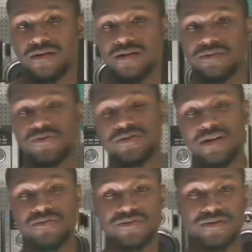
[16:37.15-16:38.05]
I wish
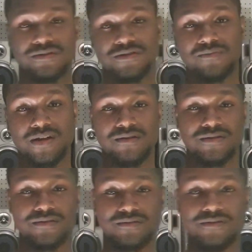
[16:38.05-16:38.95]
that was on
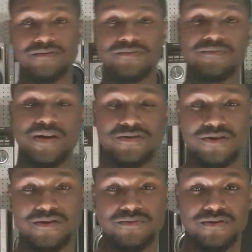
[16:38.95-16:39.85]
tonight's match
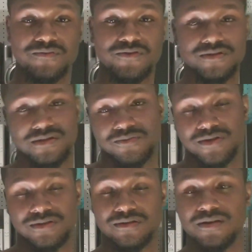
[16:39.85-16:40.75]
card, but unfortunately it
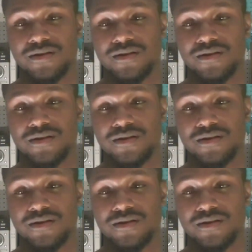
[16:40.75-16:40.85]
wasn't.